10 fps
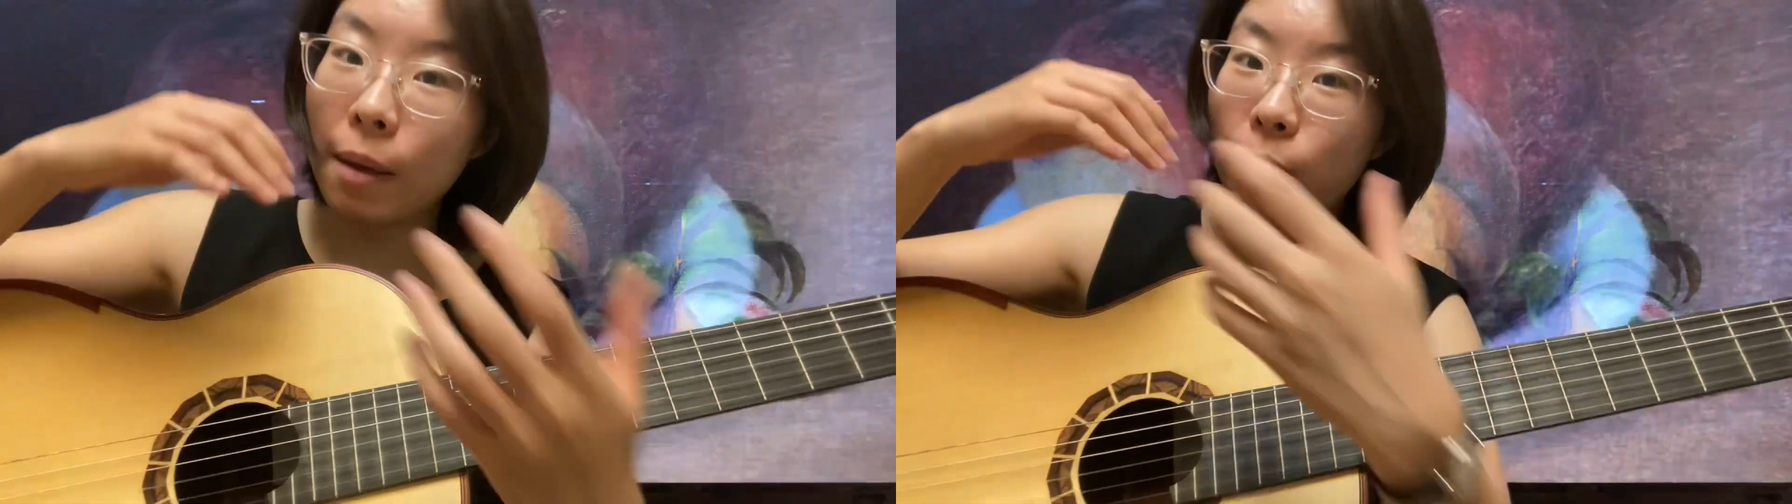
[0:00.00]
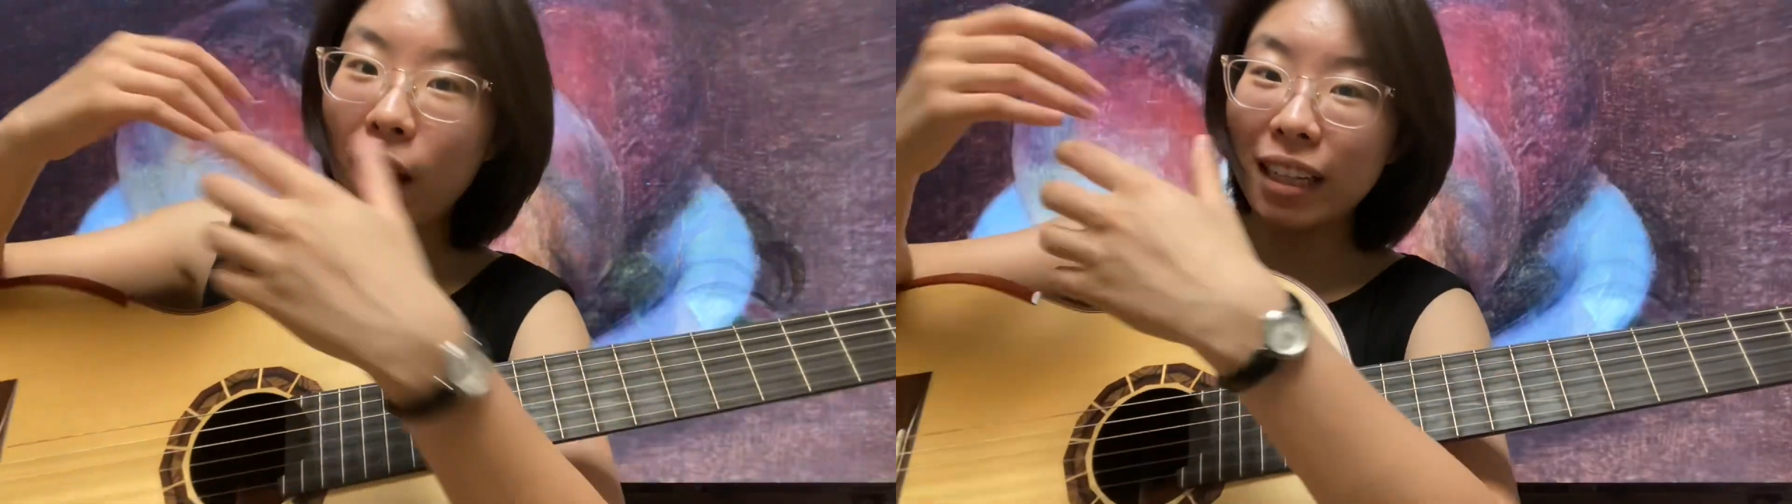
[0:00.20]

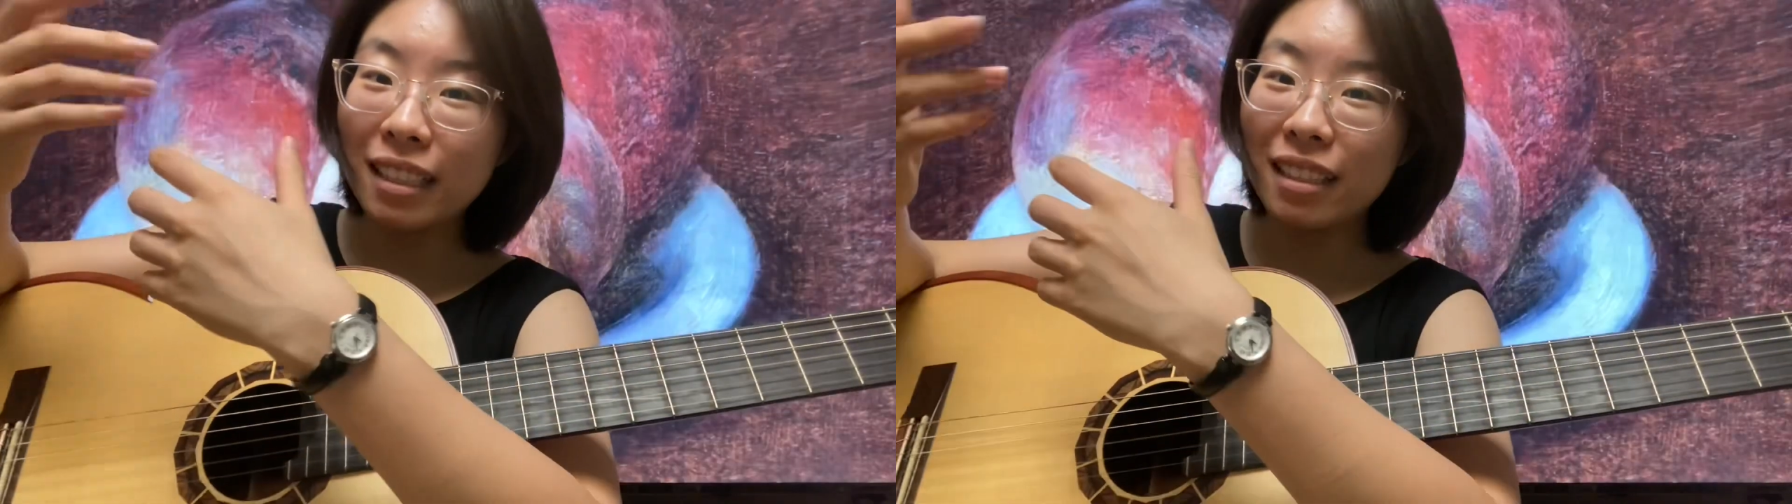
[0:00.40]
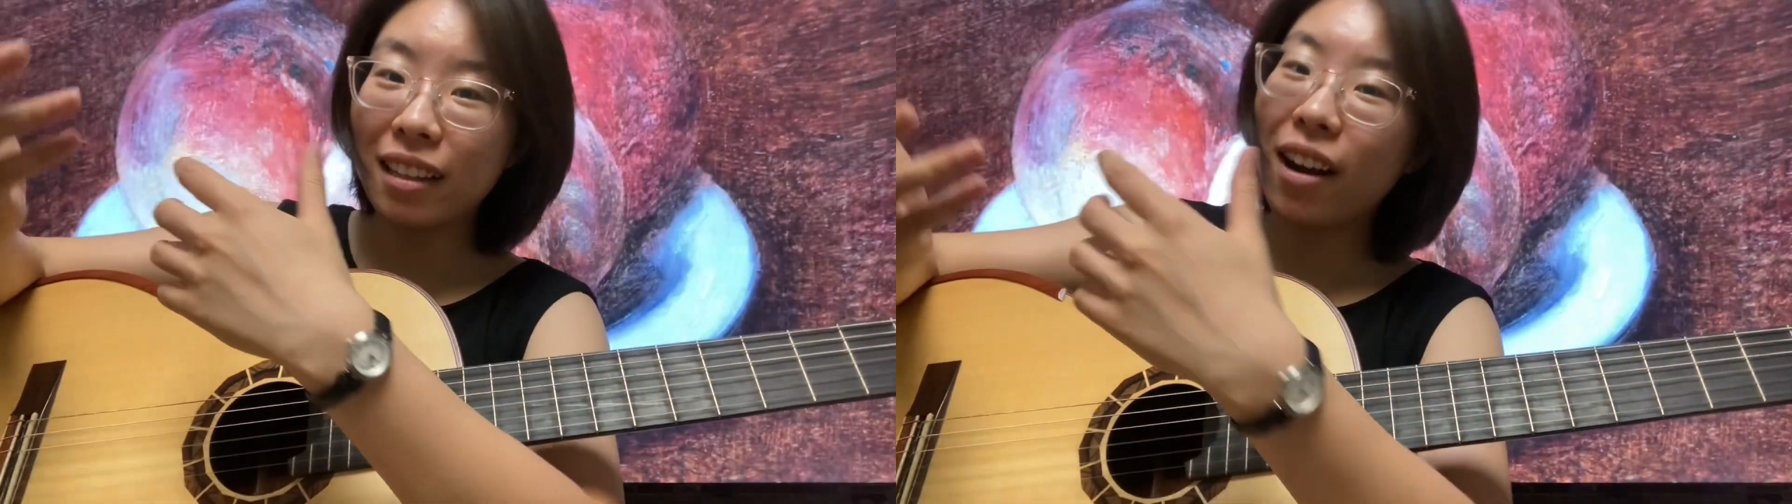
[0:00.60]

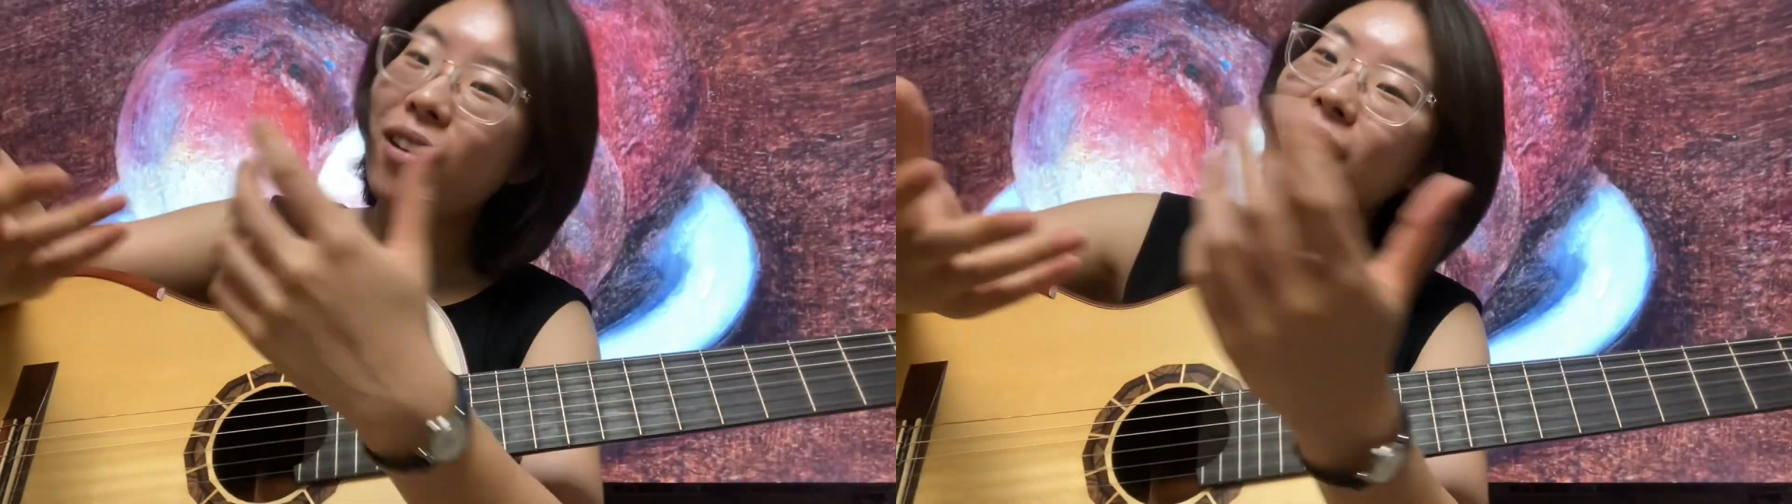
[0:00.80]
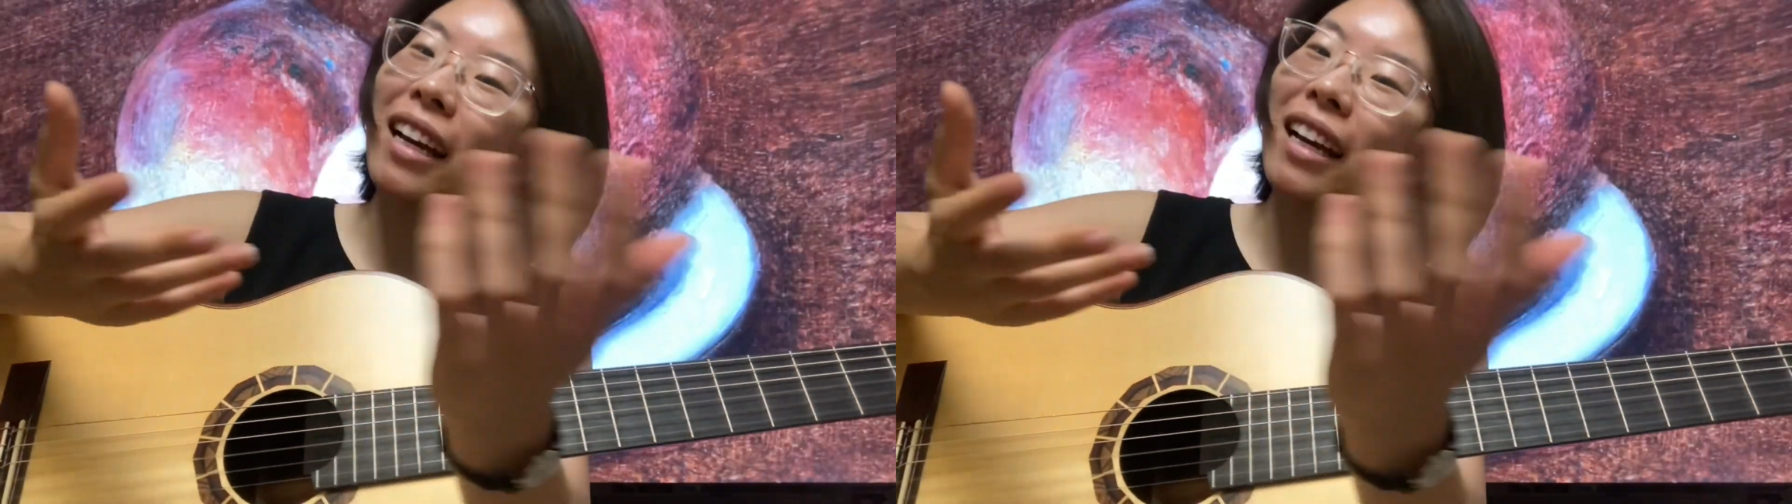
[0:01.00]
practicing all the